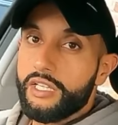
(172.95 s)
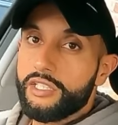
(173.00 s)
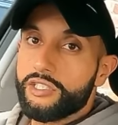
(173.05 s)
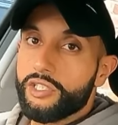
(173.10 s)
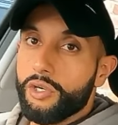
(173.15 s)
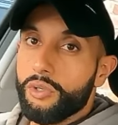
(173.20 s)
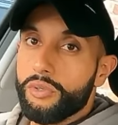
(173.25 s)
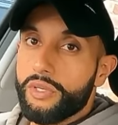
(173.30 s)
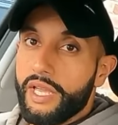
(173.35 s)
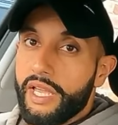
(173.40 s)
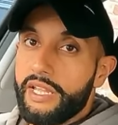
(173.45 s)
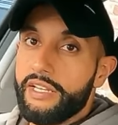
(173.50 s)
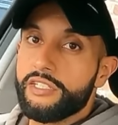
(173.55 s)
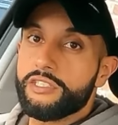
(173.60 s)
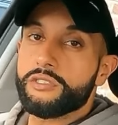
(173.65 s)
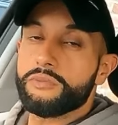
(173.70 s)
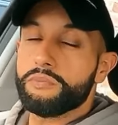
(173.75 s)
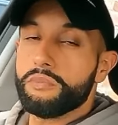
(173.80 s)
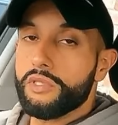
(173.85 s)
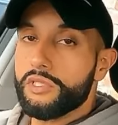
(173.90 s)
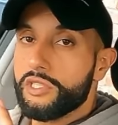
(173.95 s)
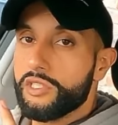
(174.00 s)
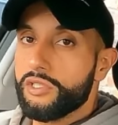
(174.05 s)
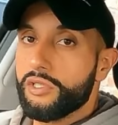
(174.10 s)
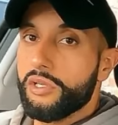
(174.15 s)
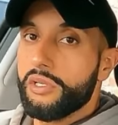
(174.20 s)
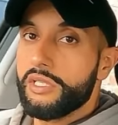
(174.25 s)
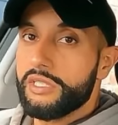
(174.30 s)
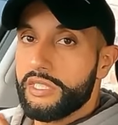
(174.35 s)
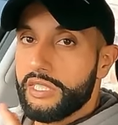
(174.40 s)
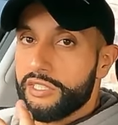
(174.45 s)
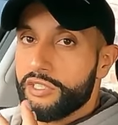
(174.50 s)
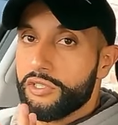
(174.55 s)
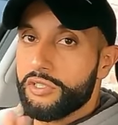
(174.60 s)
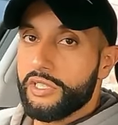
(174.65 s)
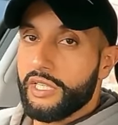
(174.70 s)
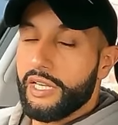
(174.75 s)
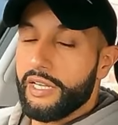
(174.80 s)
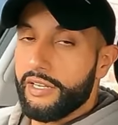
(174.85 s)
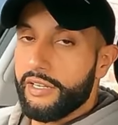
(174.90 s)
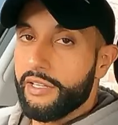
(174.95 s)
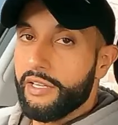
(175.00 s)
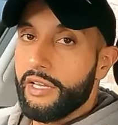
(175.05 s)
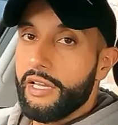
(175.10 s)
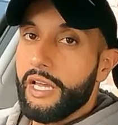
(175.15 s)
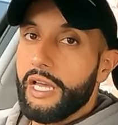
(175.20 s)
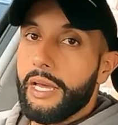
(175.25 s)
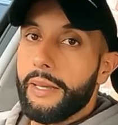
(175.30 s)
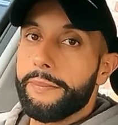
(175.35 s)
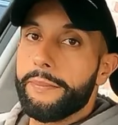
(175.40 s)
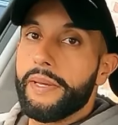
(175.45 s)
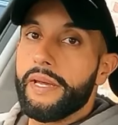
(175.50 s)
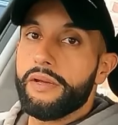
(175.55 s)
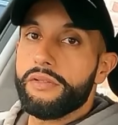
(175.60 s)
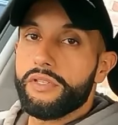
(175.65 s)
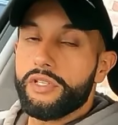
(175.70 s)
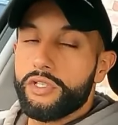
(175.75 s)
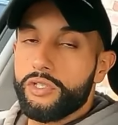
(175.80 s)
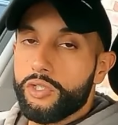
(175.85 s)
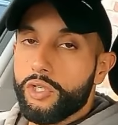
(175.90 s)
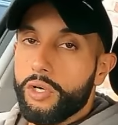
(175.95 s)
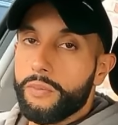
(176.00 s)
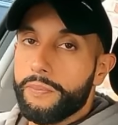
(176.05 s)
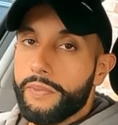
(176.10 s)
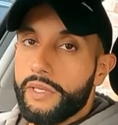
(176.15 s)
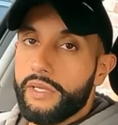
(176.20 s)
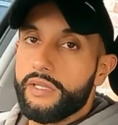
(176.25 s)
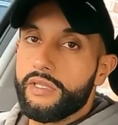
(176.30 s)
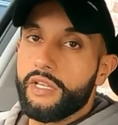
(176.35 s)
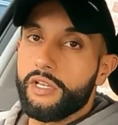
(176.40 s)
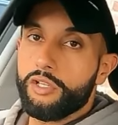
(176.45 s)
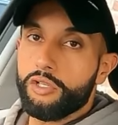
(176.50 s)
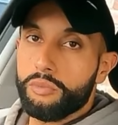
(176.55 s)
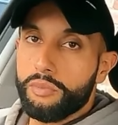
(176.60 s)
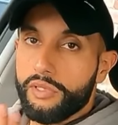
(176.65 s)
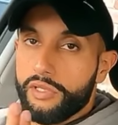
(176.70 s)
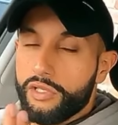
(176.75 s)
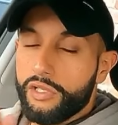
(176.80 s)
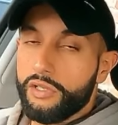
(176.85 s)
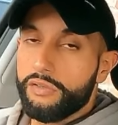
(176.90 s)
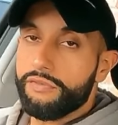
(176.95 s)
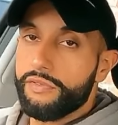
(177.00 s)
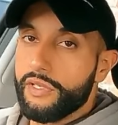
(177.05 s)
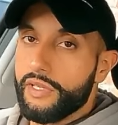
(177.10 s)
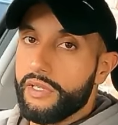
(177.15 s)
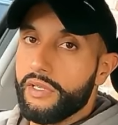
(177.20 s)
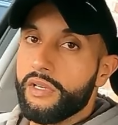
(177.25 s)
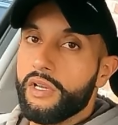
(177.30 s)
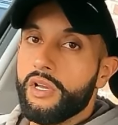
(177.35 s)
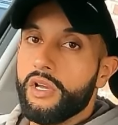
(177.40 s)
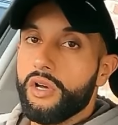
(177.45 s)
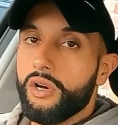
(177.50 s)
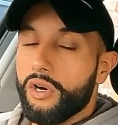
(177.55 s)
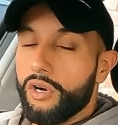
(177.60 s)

So gain as much knowledge as you can about the topic that you'll be covering